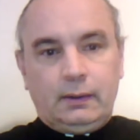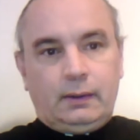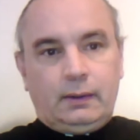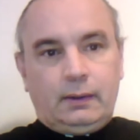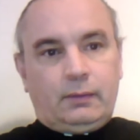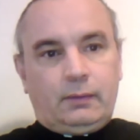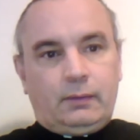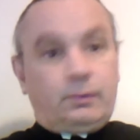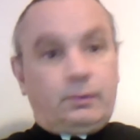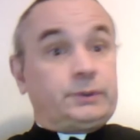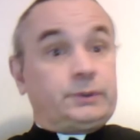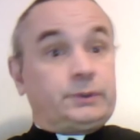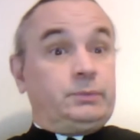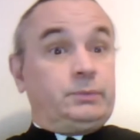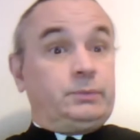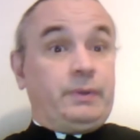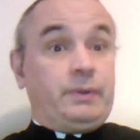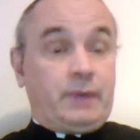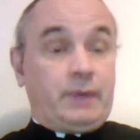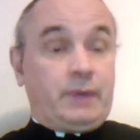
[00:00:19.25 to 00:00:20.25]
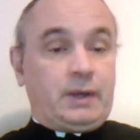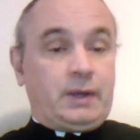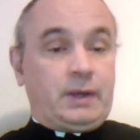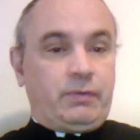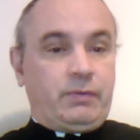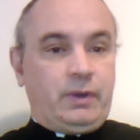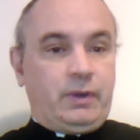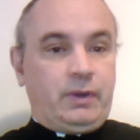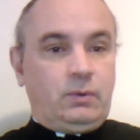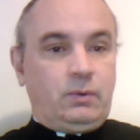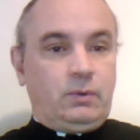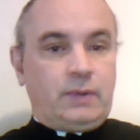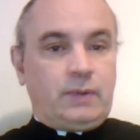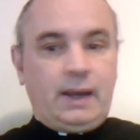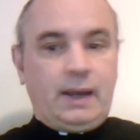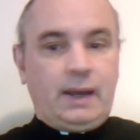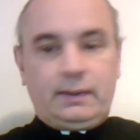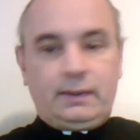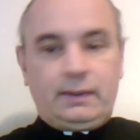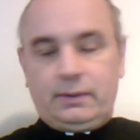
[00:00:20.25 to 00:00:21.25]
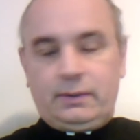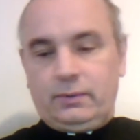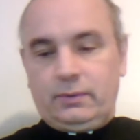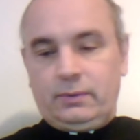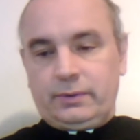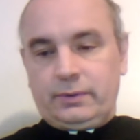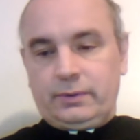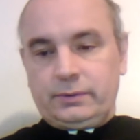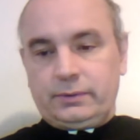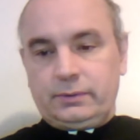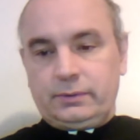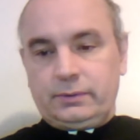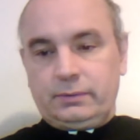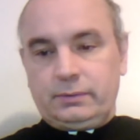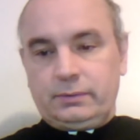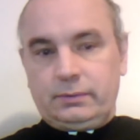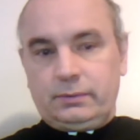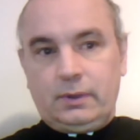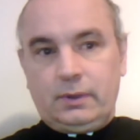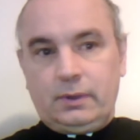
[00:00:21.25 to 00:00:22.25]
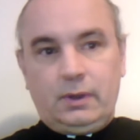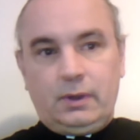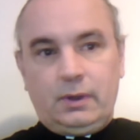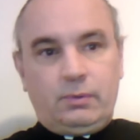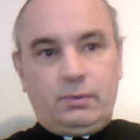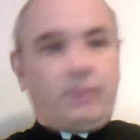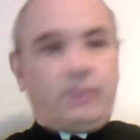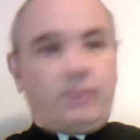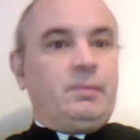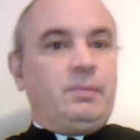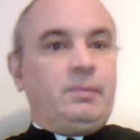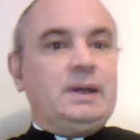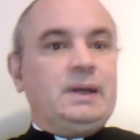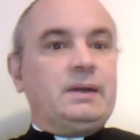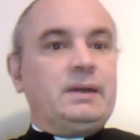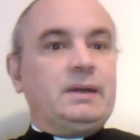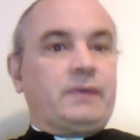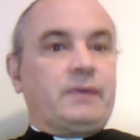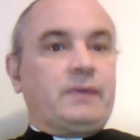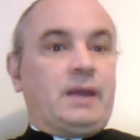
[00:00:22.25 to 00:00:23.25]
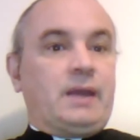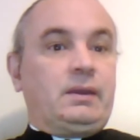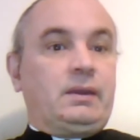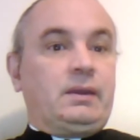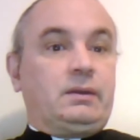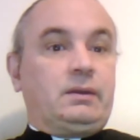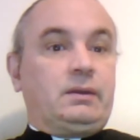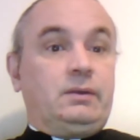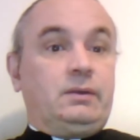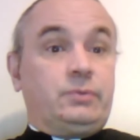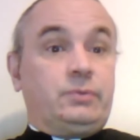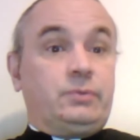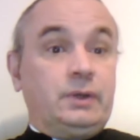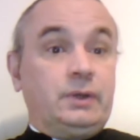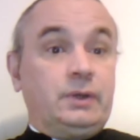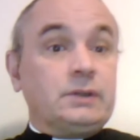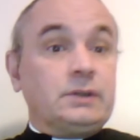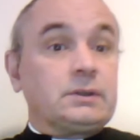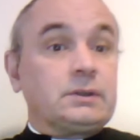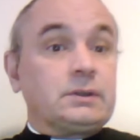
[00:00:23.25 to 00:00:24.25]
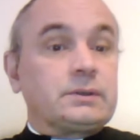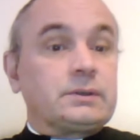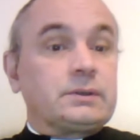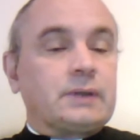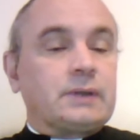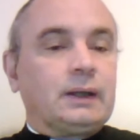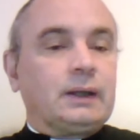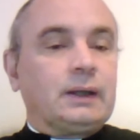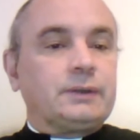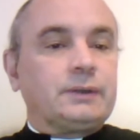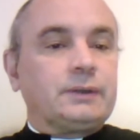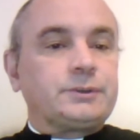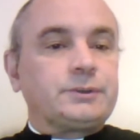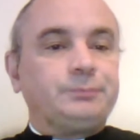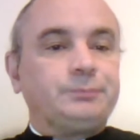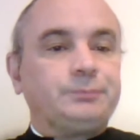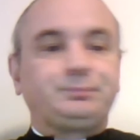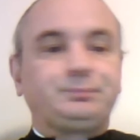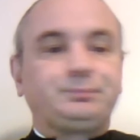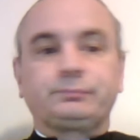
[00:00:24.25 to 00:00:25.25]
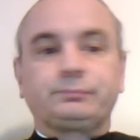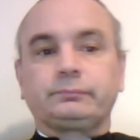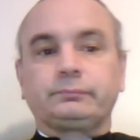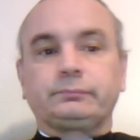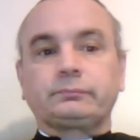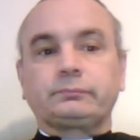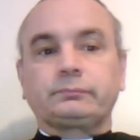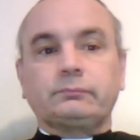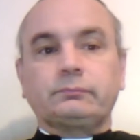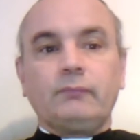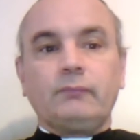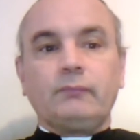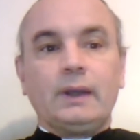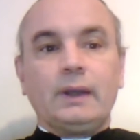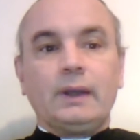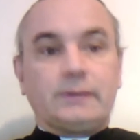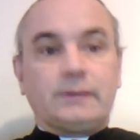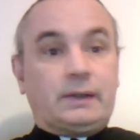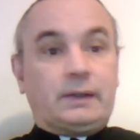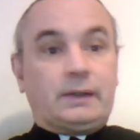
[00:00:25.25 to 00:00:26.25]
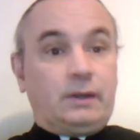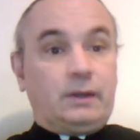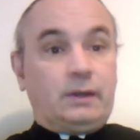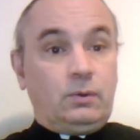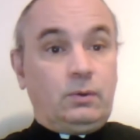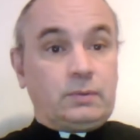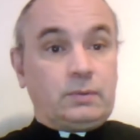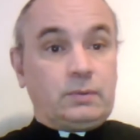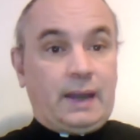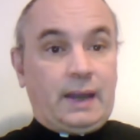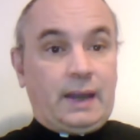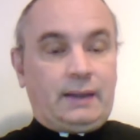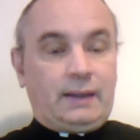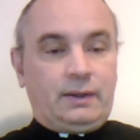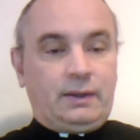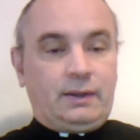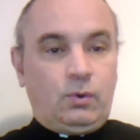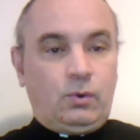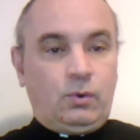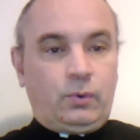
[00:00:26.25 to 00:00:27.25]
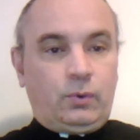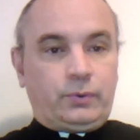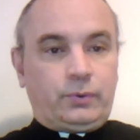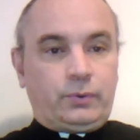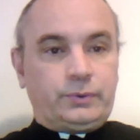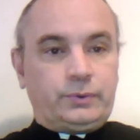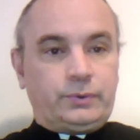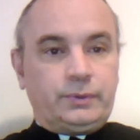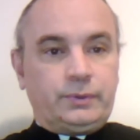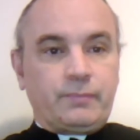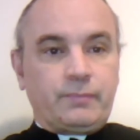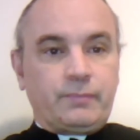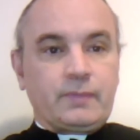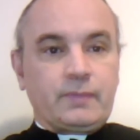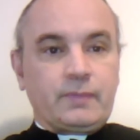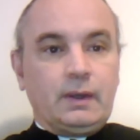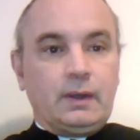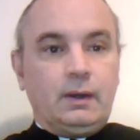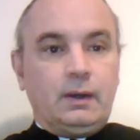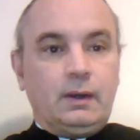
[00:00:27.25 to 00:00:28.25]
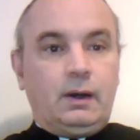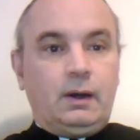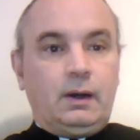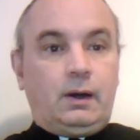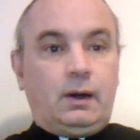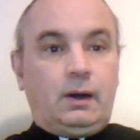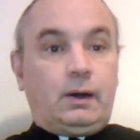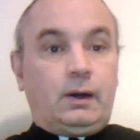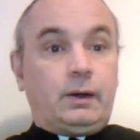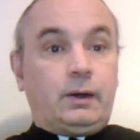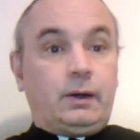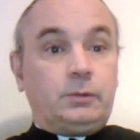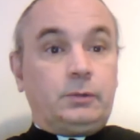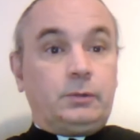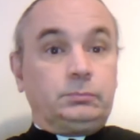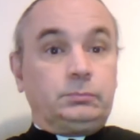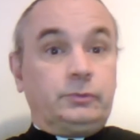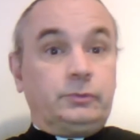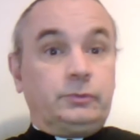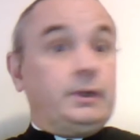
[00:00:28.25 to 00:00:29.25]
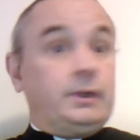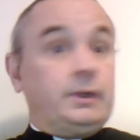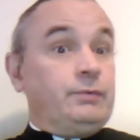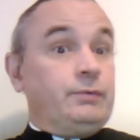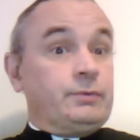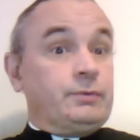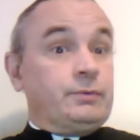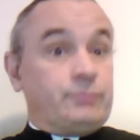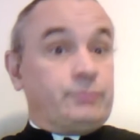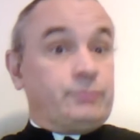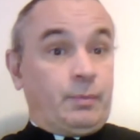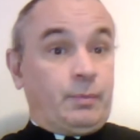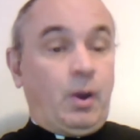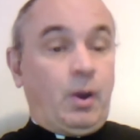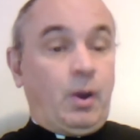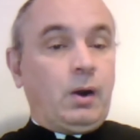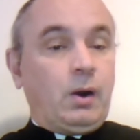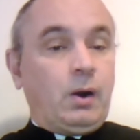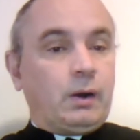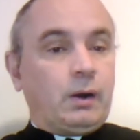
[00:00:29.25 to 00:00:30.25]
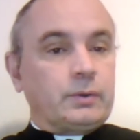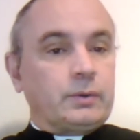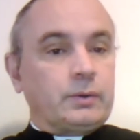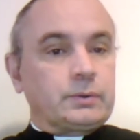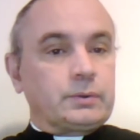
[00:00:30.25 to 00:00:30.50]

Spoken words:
What should we think of the Old Catholic orders? Well, the immediate thing that the traditionalists tell us is that the Old Catholic orders are different from ours.